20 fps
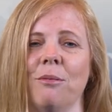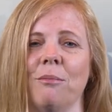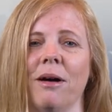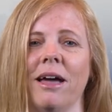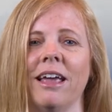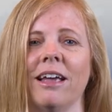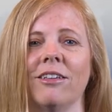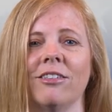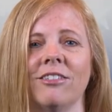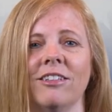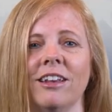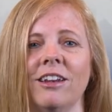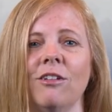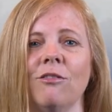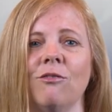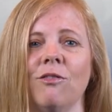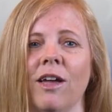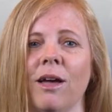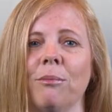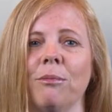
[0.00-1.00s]
My
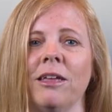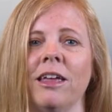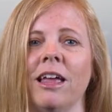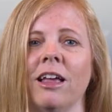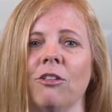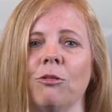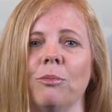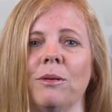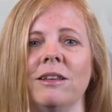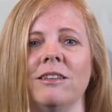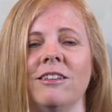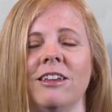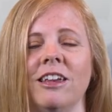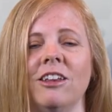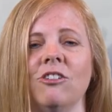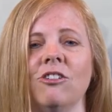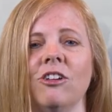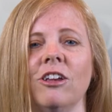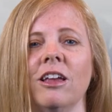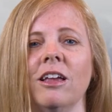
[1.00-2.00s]
extended family has been
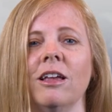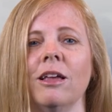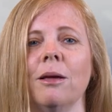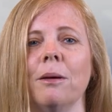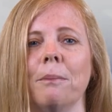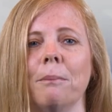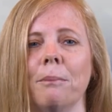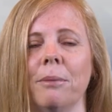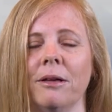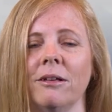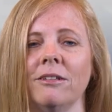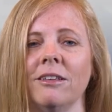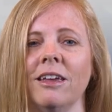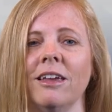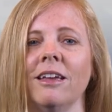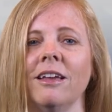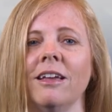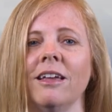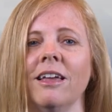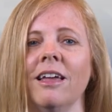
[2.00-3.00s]
teaching,
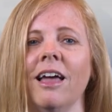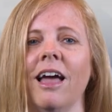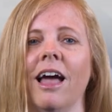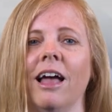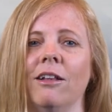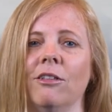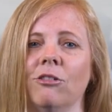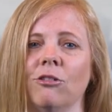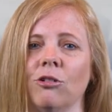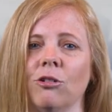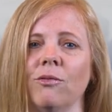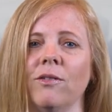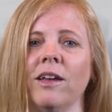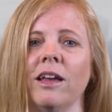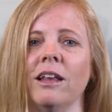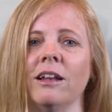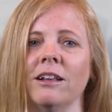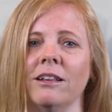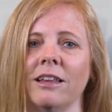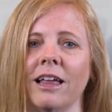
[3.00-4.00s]
building, and
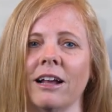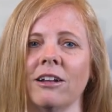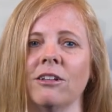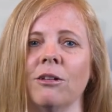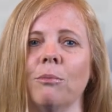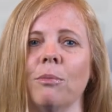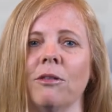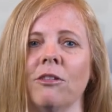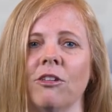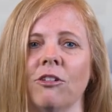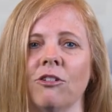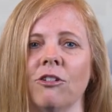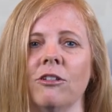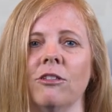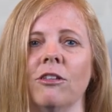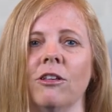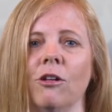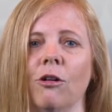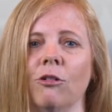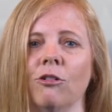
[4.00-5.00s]
serving in elected
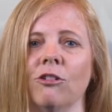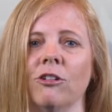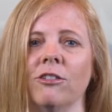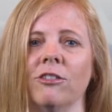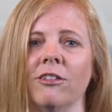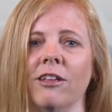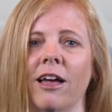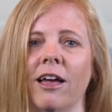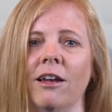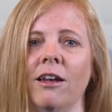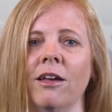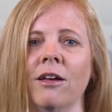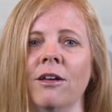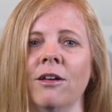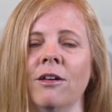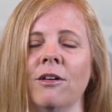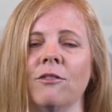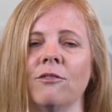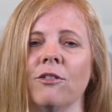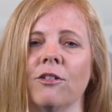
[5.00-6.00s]
positions in Oceanside
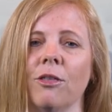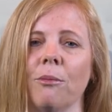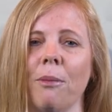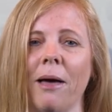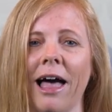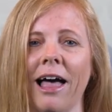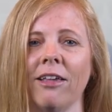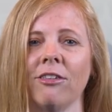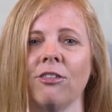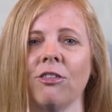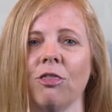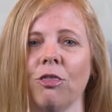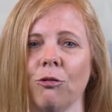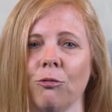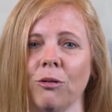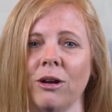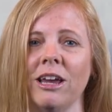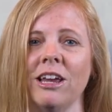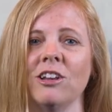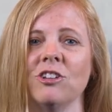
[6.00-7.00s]
for the past
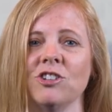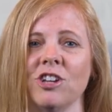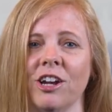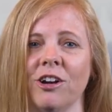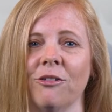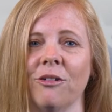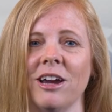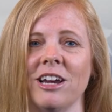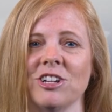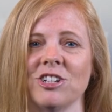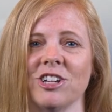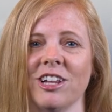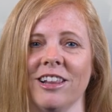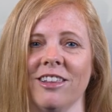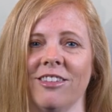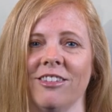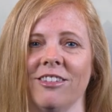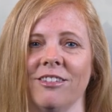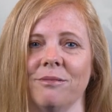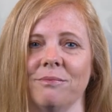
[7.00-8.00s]
three
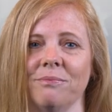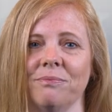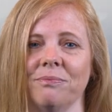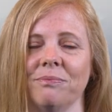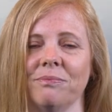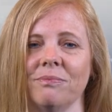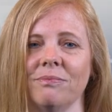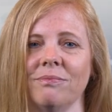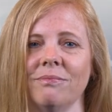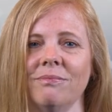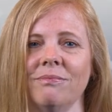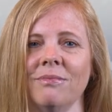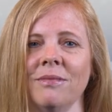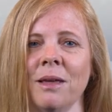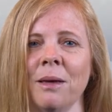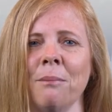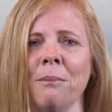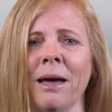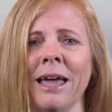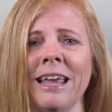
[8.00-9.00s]
generations.
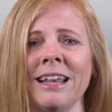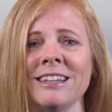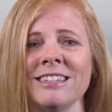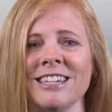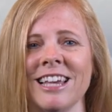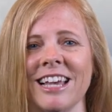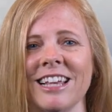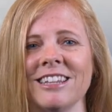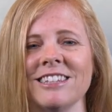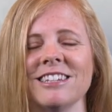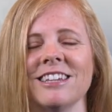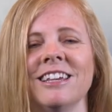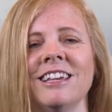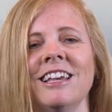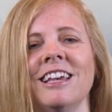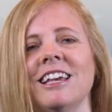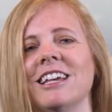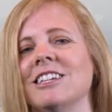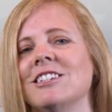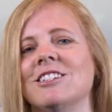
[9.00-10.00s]
My intent
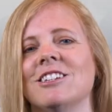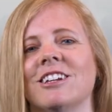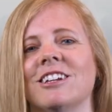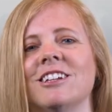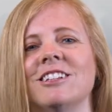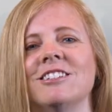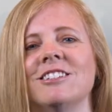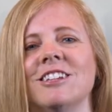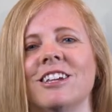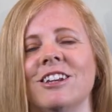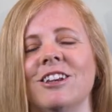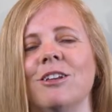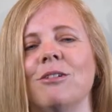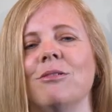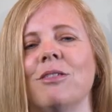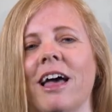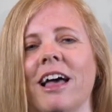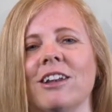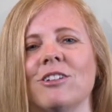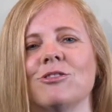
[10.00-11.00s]
is to continue
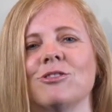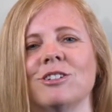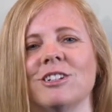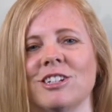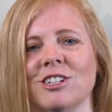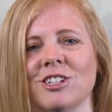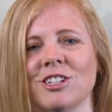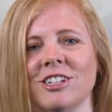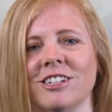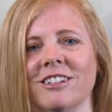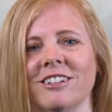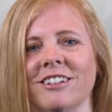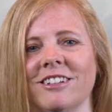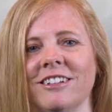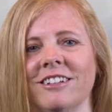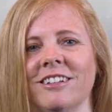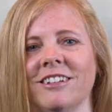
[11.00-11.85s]
that tradition.